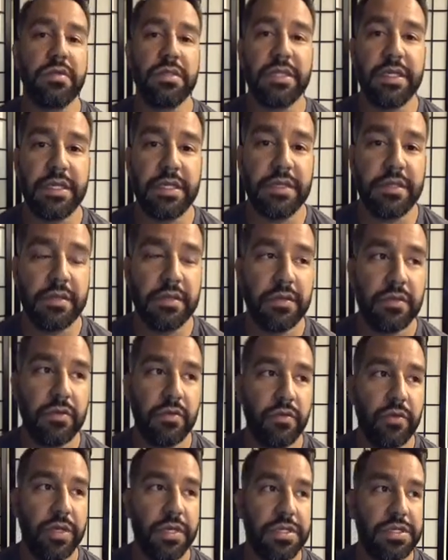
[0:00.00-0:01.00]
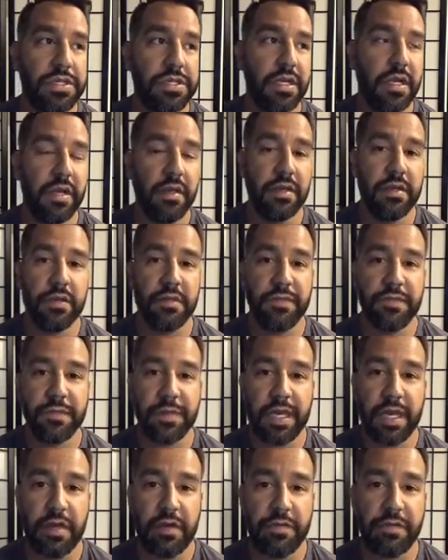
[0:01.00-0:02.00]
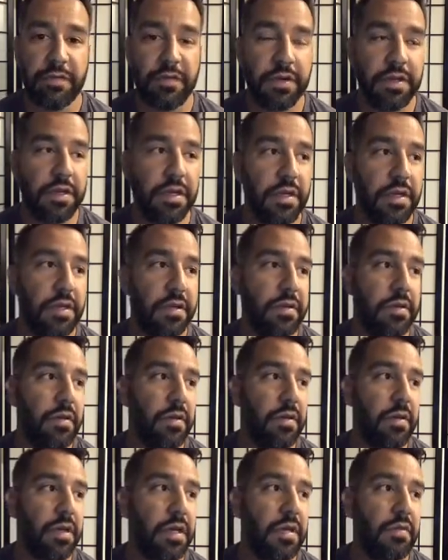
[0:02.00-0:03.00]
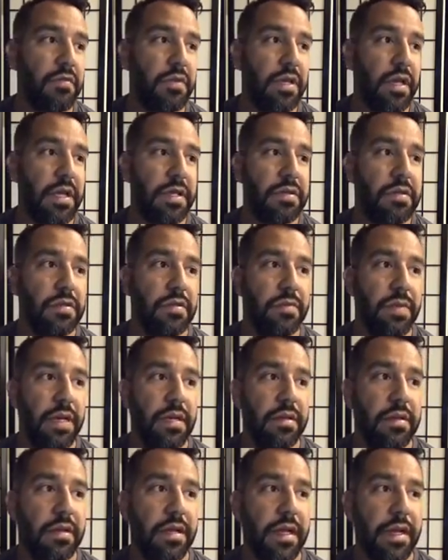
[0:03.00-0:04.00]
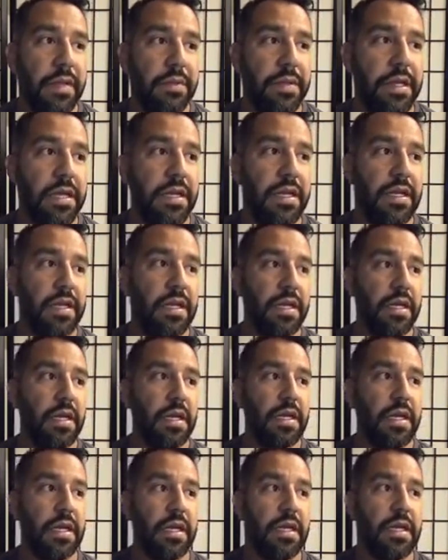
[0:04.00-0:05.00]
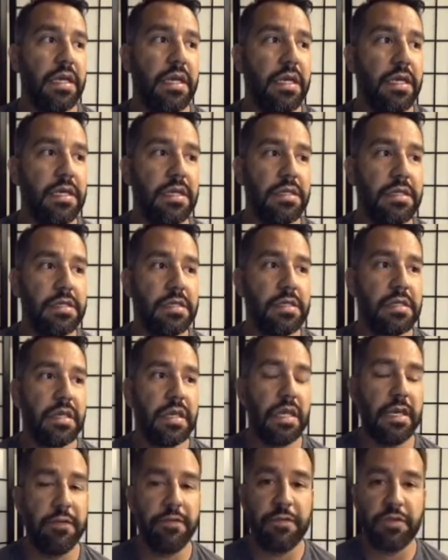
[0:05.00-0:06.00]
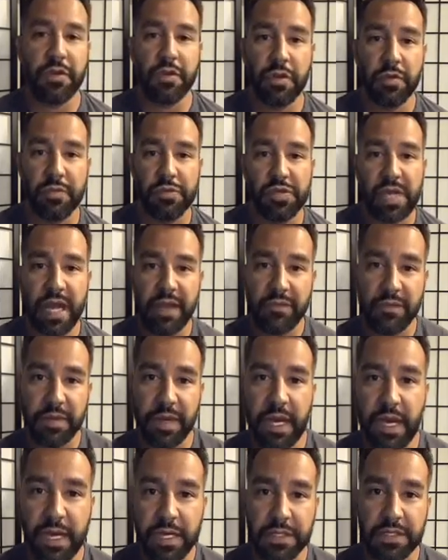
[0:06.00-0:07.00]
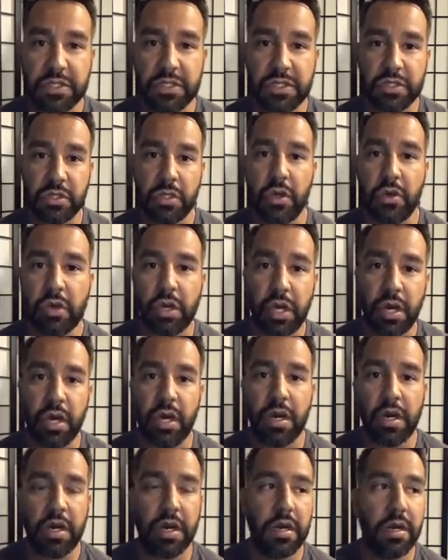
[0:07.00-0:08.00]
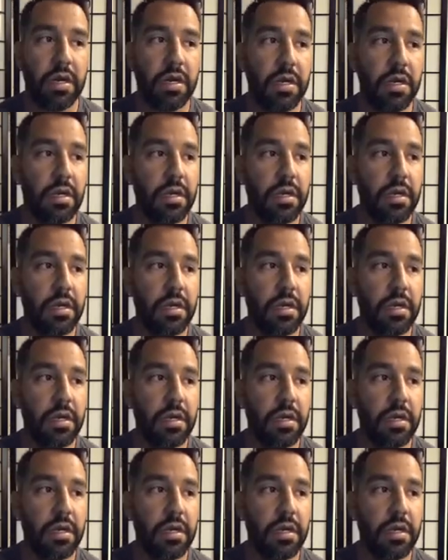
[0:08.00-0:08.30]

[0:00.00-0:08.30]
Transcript: did, which any of you from California can relate to better than anybody, is if you're driving behind a slow car